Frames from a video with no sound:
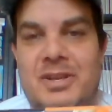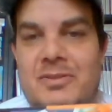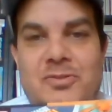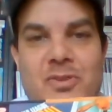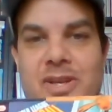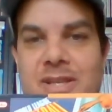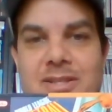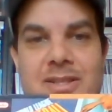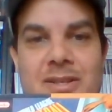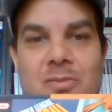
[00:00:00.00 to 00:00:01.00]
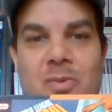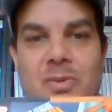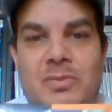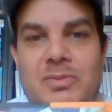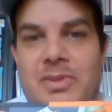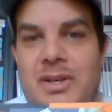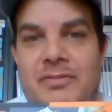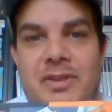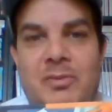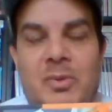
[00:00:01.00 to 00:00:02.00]
goes straight into
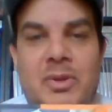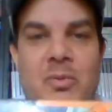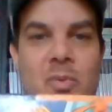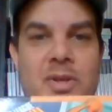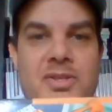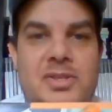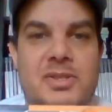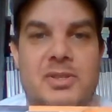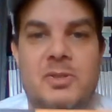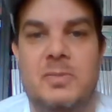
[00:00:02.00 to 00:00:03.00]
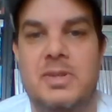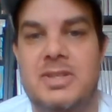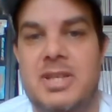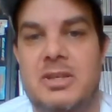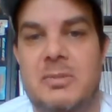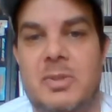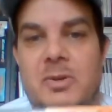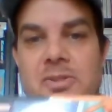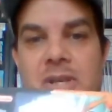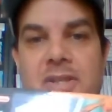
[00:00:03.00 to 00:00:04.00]
one of the worst Super Nintendo
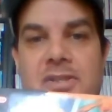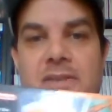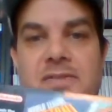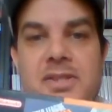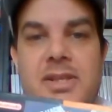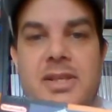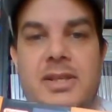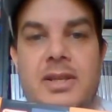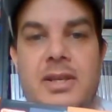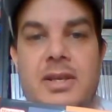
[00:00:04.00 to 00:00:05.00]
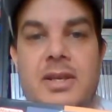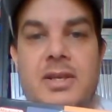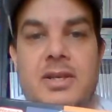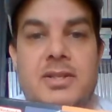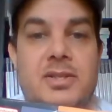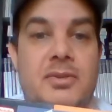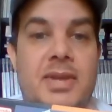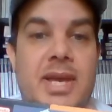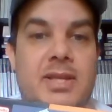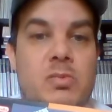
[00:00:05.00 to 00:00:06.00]
box arts I've seen. So
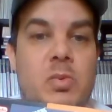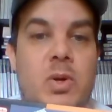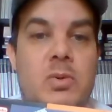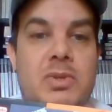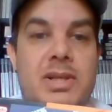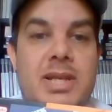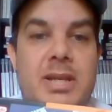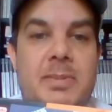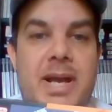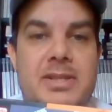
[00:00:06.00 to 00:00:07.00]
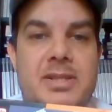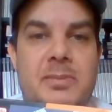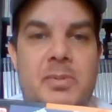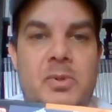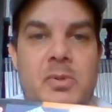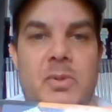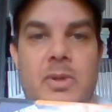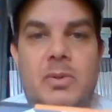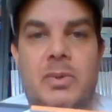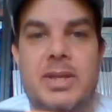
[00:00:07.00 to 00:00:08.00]
that is World League Basketball
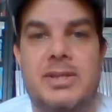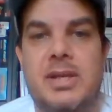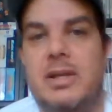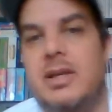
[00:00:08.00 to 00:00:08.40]
with its